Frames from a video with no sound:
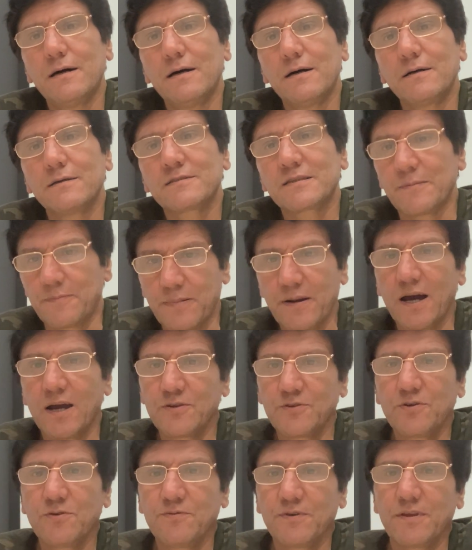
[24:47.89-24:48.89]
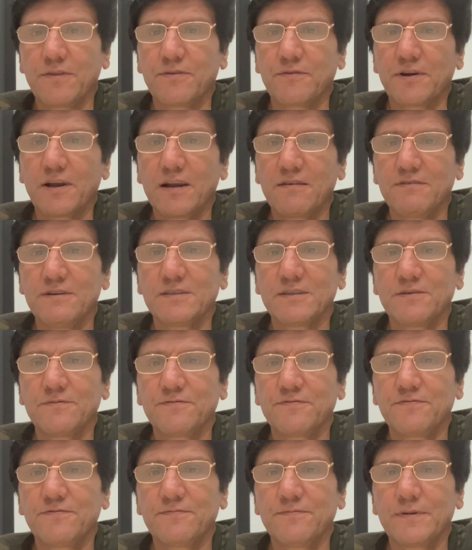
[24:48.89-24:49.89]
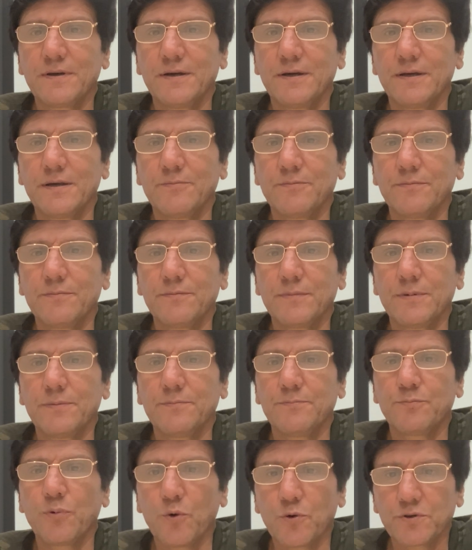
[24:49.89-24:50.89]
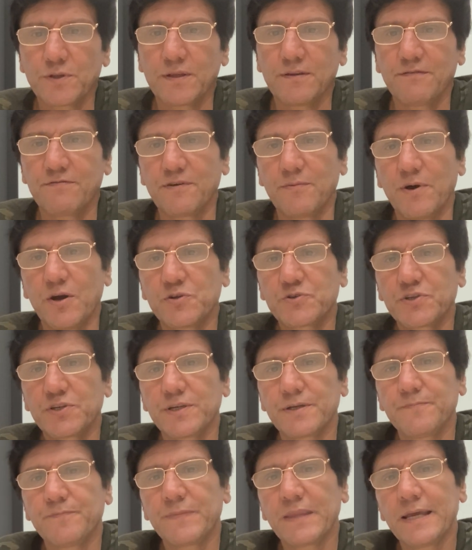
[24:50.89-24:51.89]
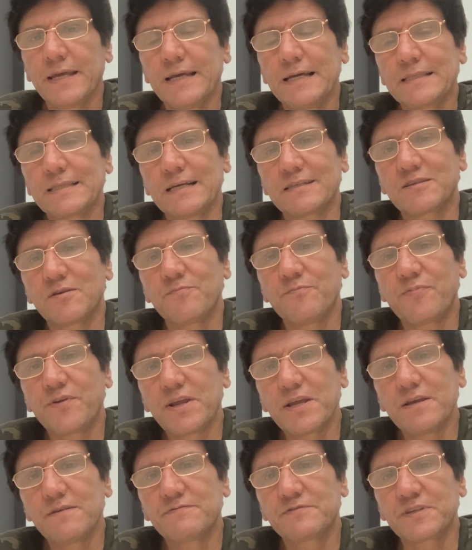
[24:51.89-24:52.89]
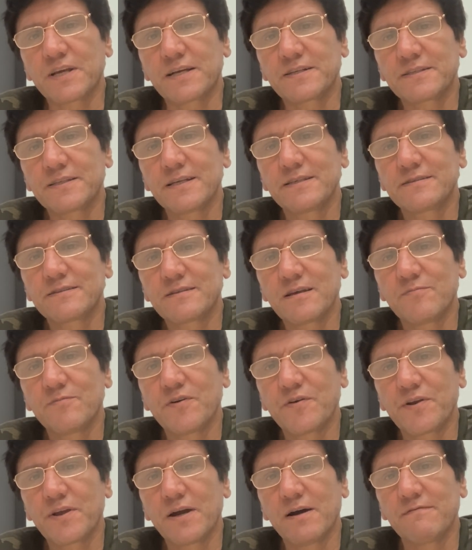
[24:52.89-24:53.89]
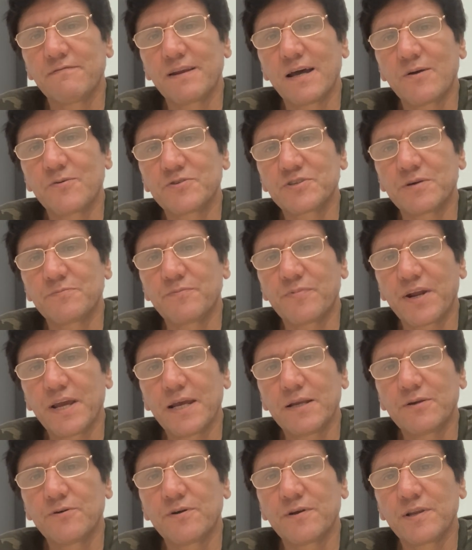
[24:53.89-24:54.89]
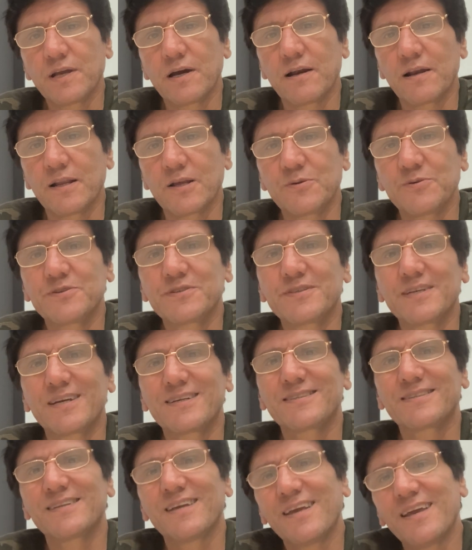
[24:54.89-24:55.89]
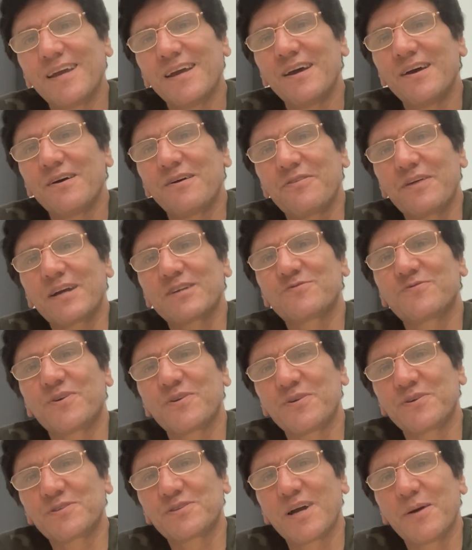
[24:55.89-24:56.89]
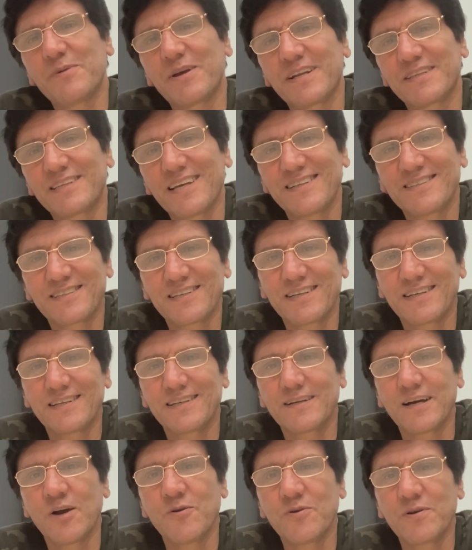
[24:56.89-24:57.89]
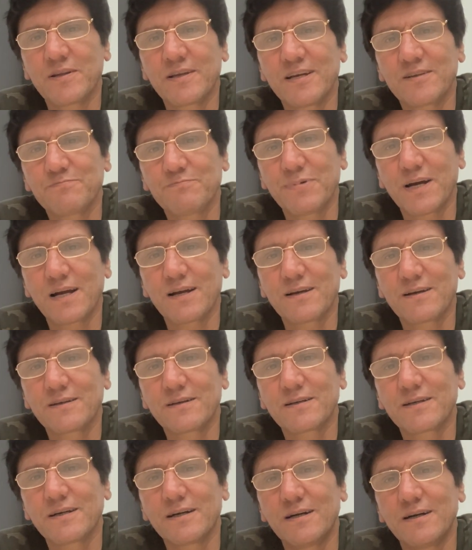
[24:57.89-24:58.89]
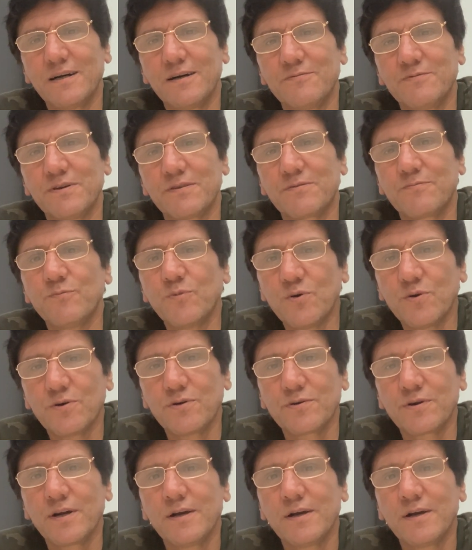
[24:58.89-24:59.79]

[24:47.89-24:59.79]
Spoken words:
supplied you with relevant important information. That's a brief, succinct summary of language and brain, or neurolinguistics. Thanks for your time and attention. I will get back with more